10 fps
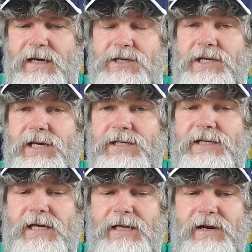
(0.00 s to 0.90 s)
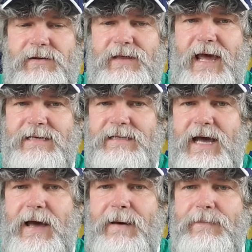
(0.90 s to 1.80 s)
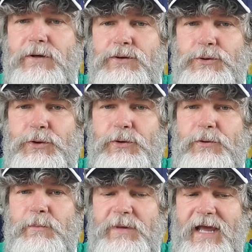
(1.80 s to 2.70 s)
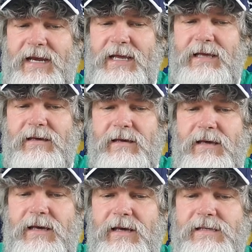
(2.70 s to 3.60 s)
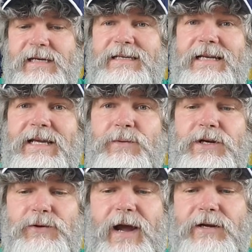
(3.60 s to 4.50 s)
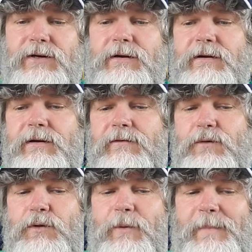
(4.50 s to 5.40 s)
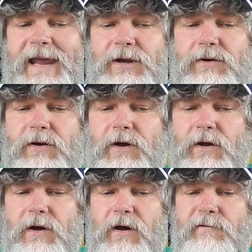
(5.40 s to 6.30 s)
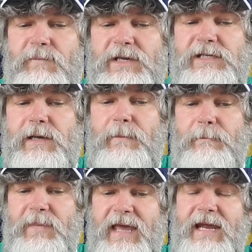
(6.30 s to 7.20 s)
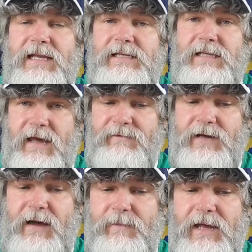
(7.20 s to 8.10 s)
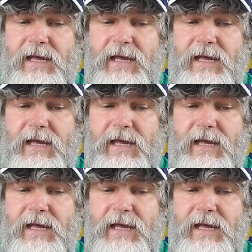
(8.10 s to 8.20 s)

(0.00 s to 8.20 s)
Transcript: She has declared that Dudu Myeni is a delinquent director for the remainder of Miss Myeni's lifetime.